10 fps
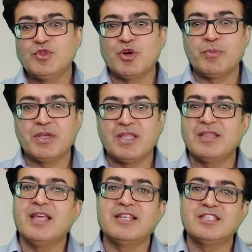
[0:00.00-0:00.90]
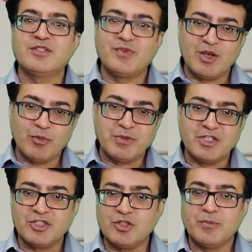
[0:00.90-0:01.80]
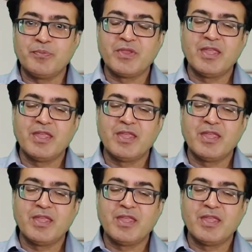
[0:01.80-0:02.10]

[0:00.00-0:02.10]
topic that is fallopian tube.